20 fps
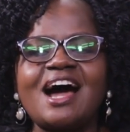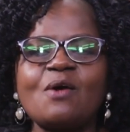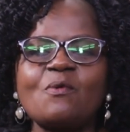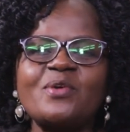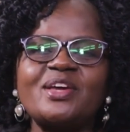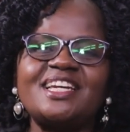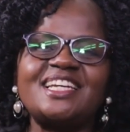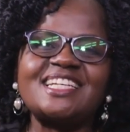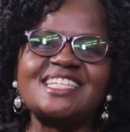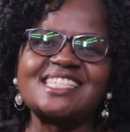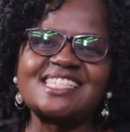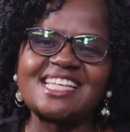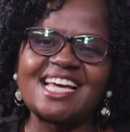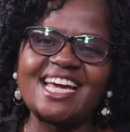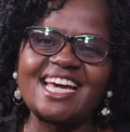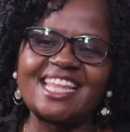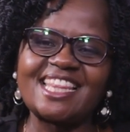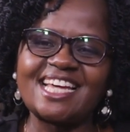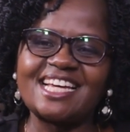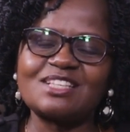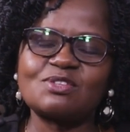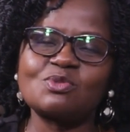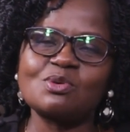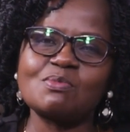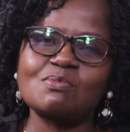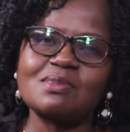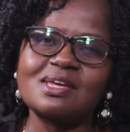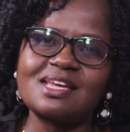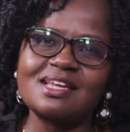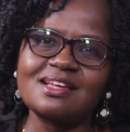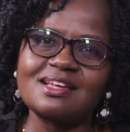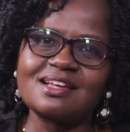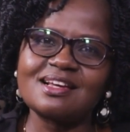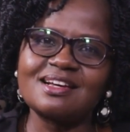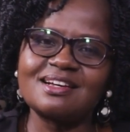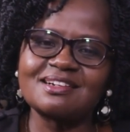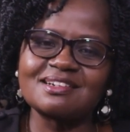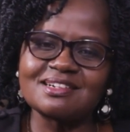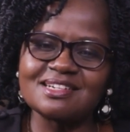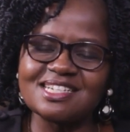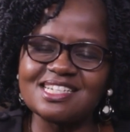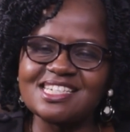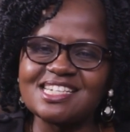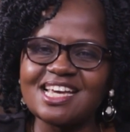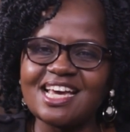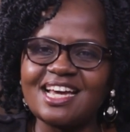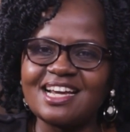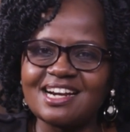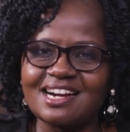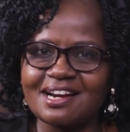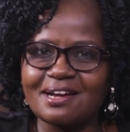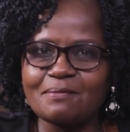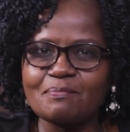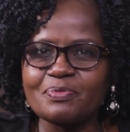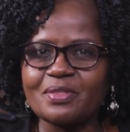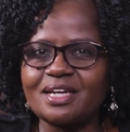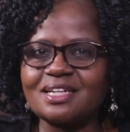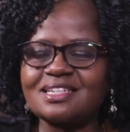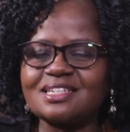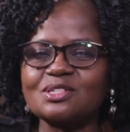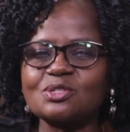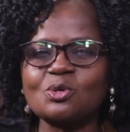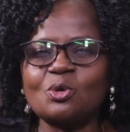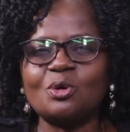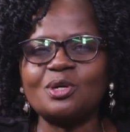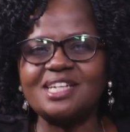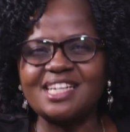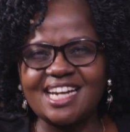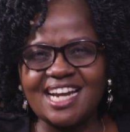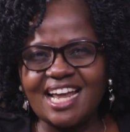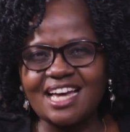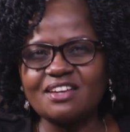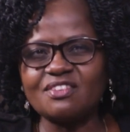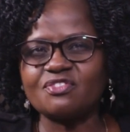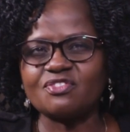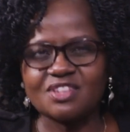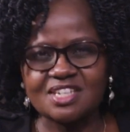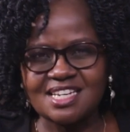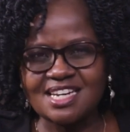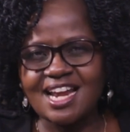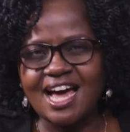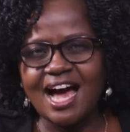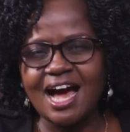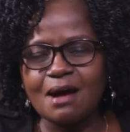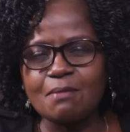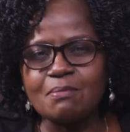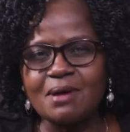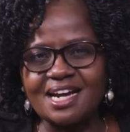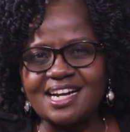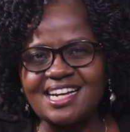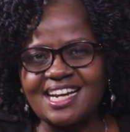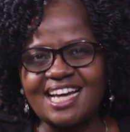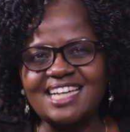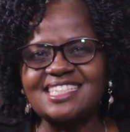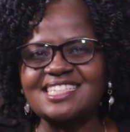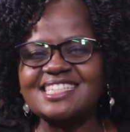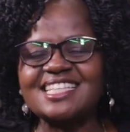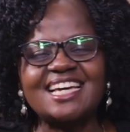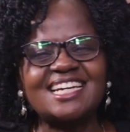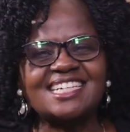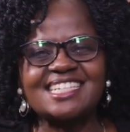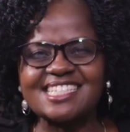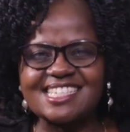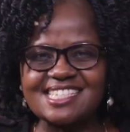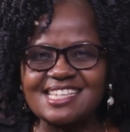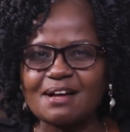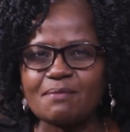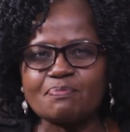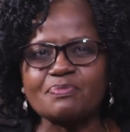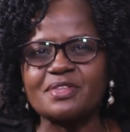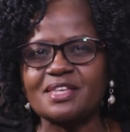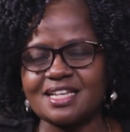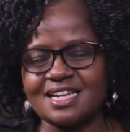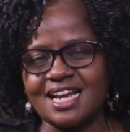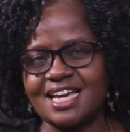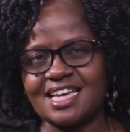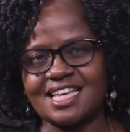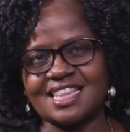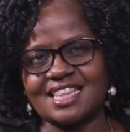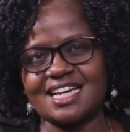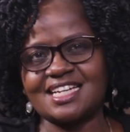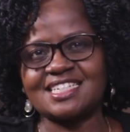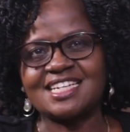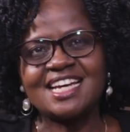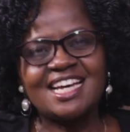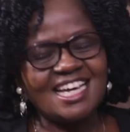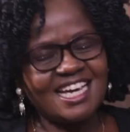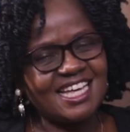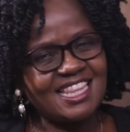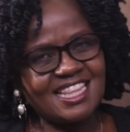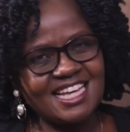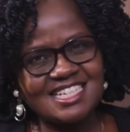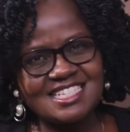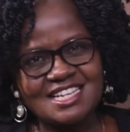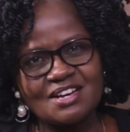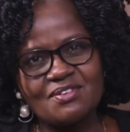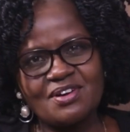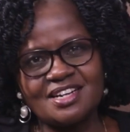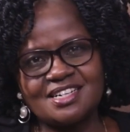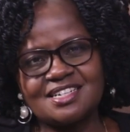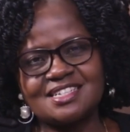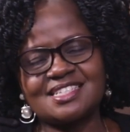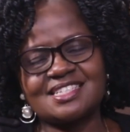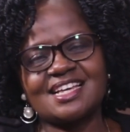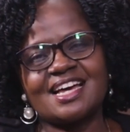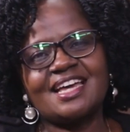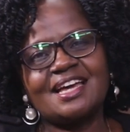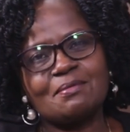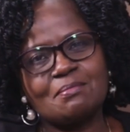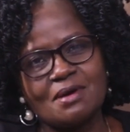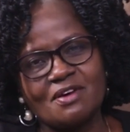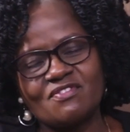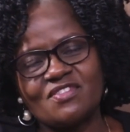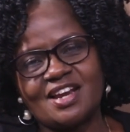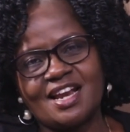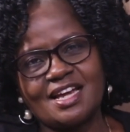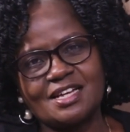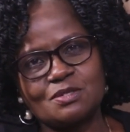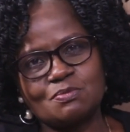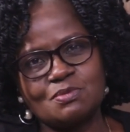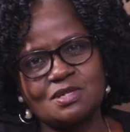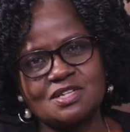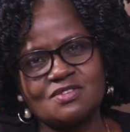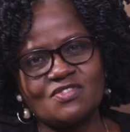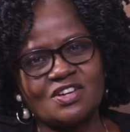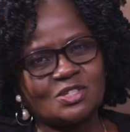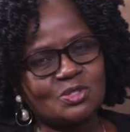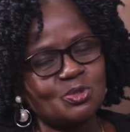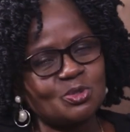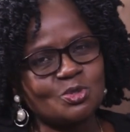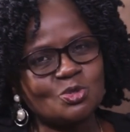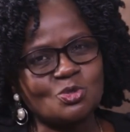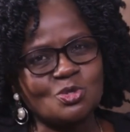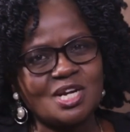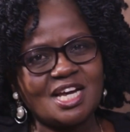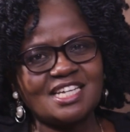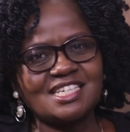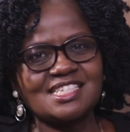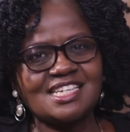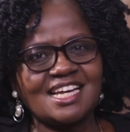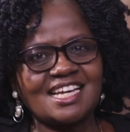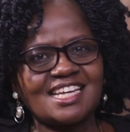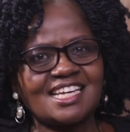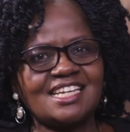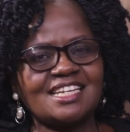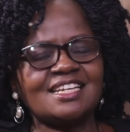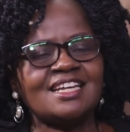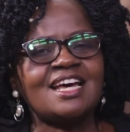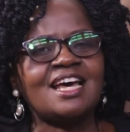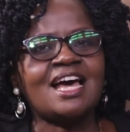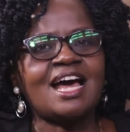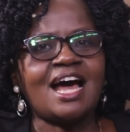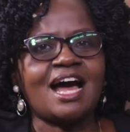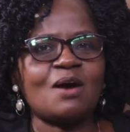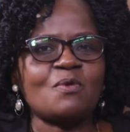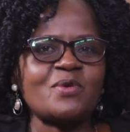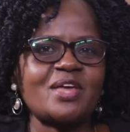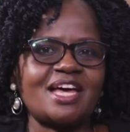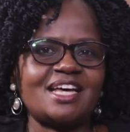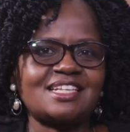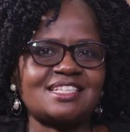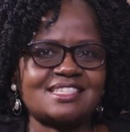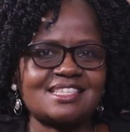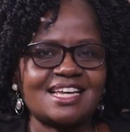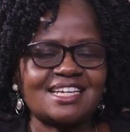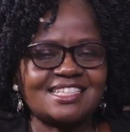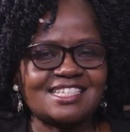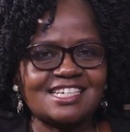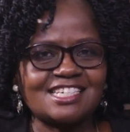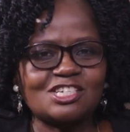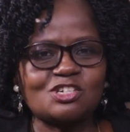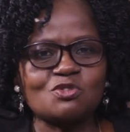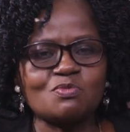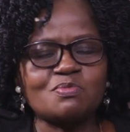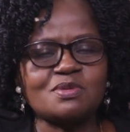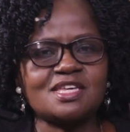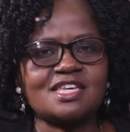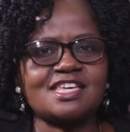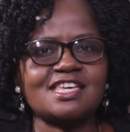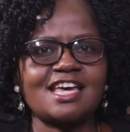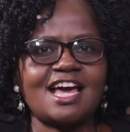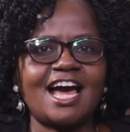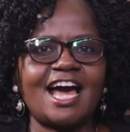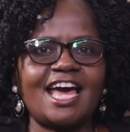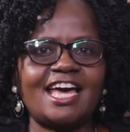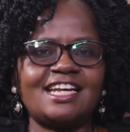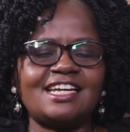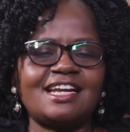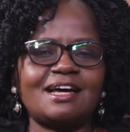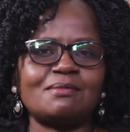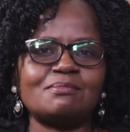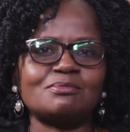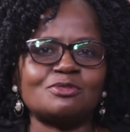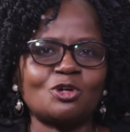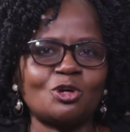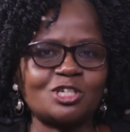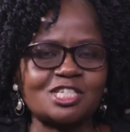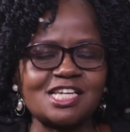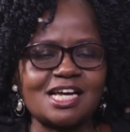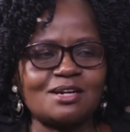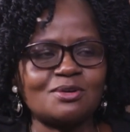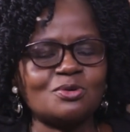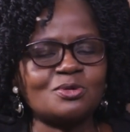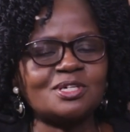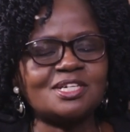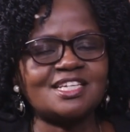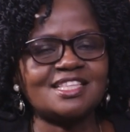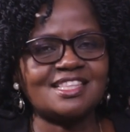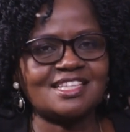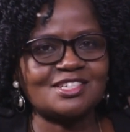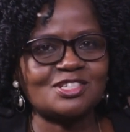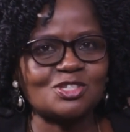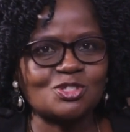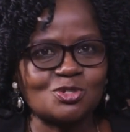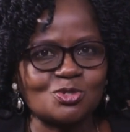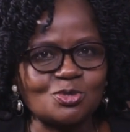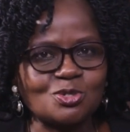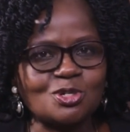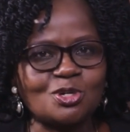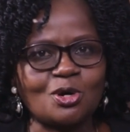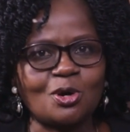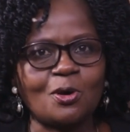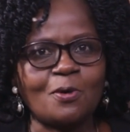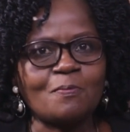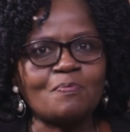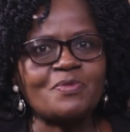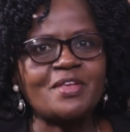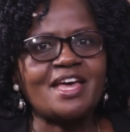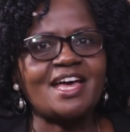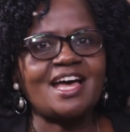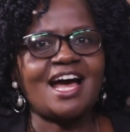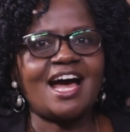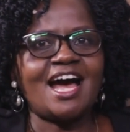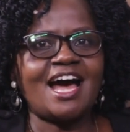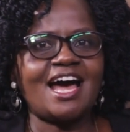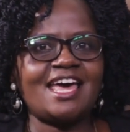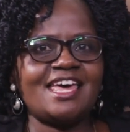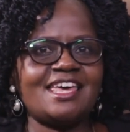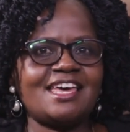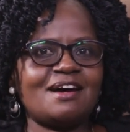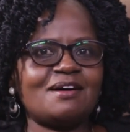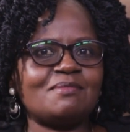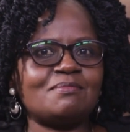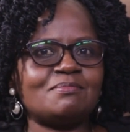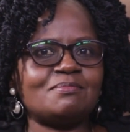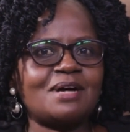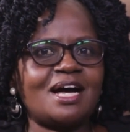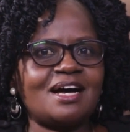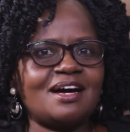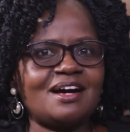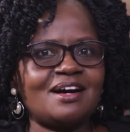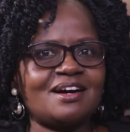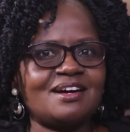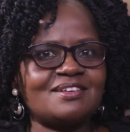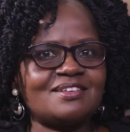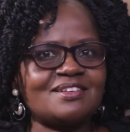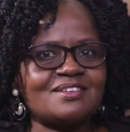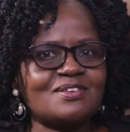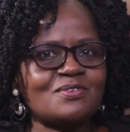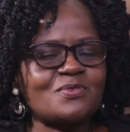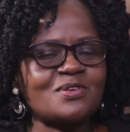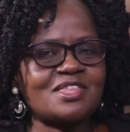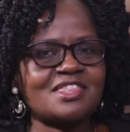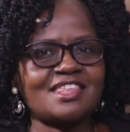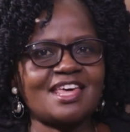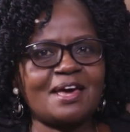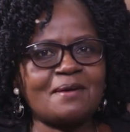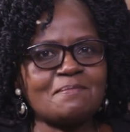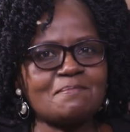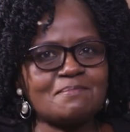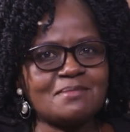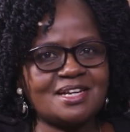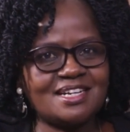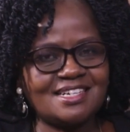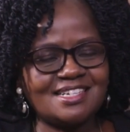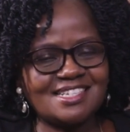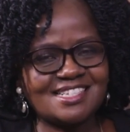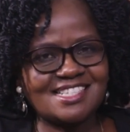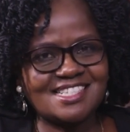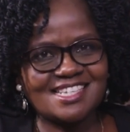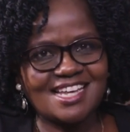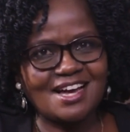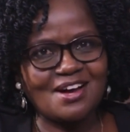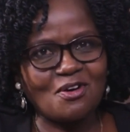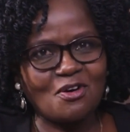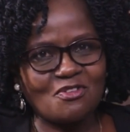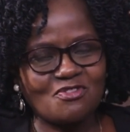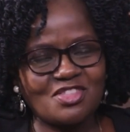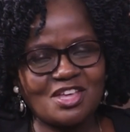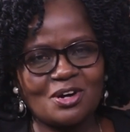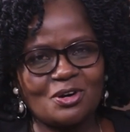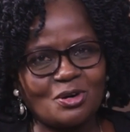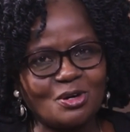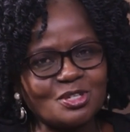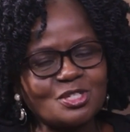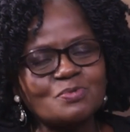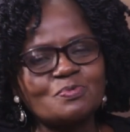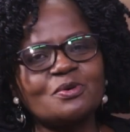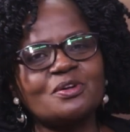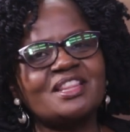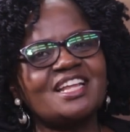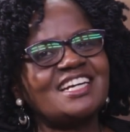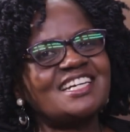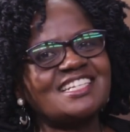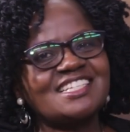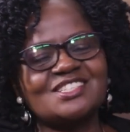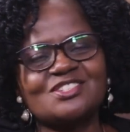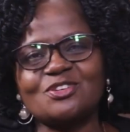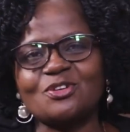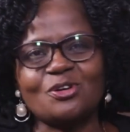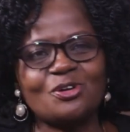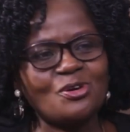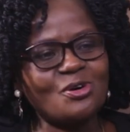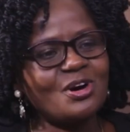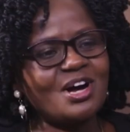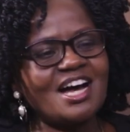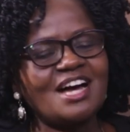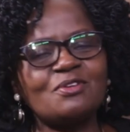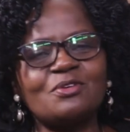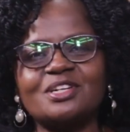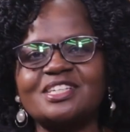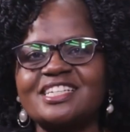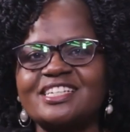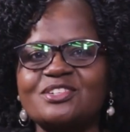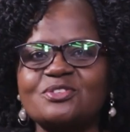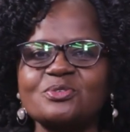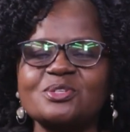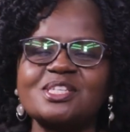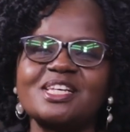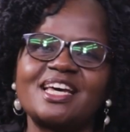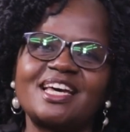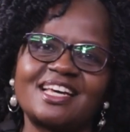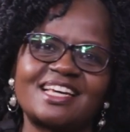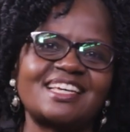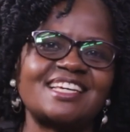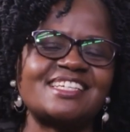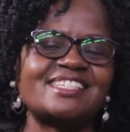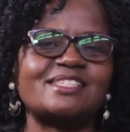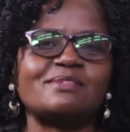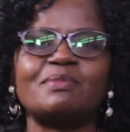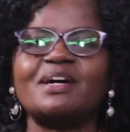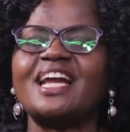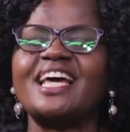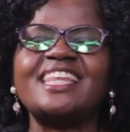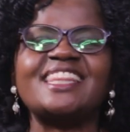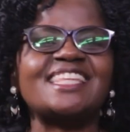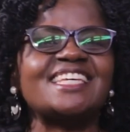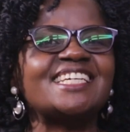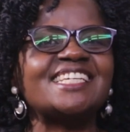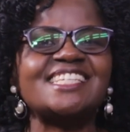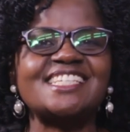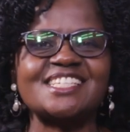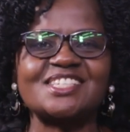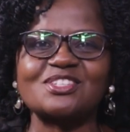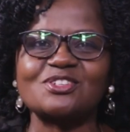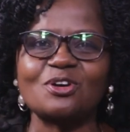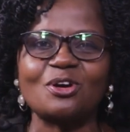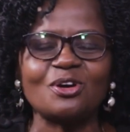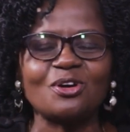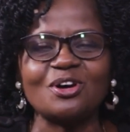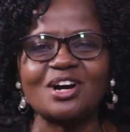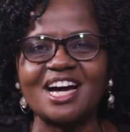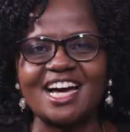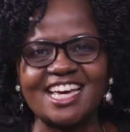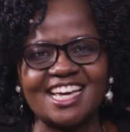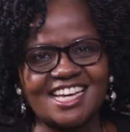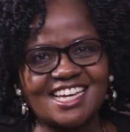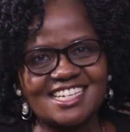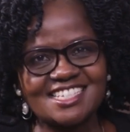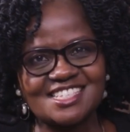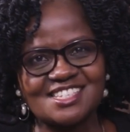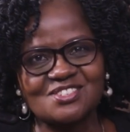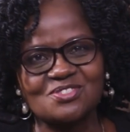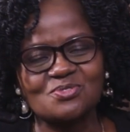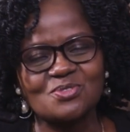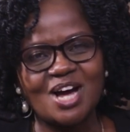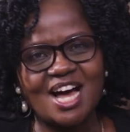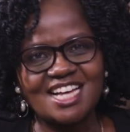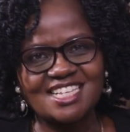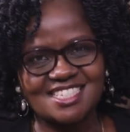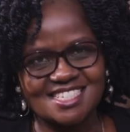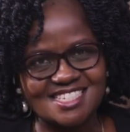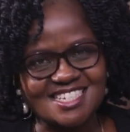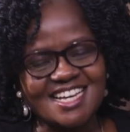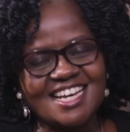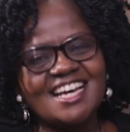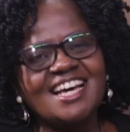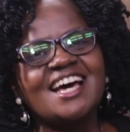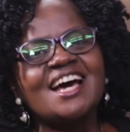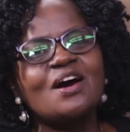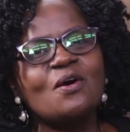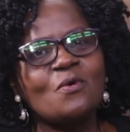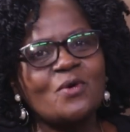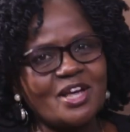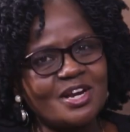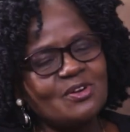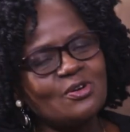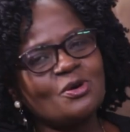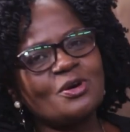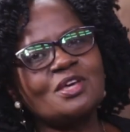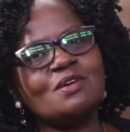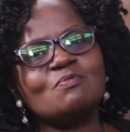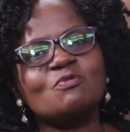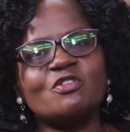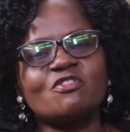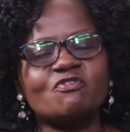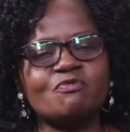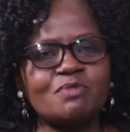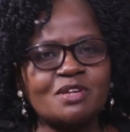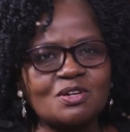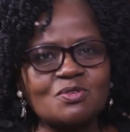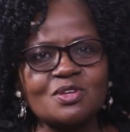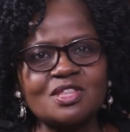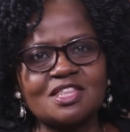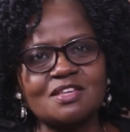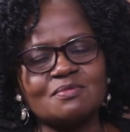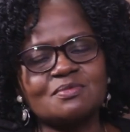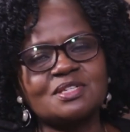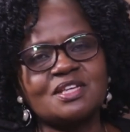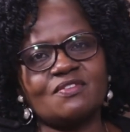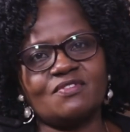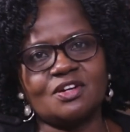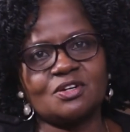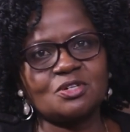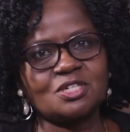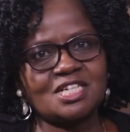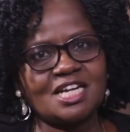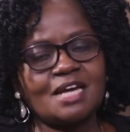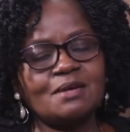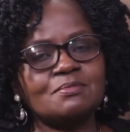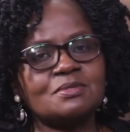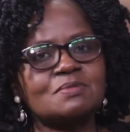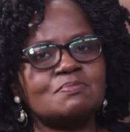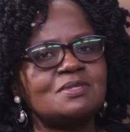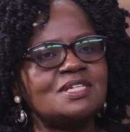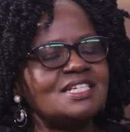we desire that we may reach a realm that is called life in abundance. There is something like that. And that's our desire, marvelous believer. So, tonight again, uh, we are excited to be here, and I'm not alone in the studio. I am uh, with a minister of the gospel that is no longer, I wanted to say a guest, but I think he's no longer a guest to us. We know him, we've been with him several times.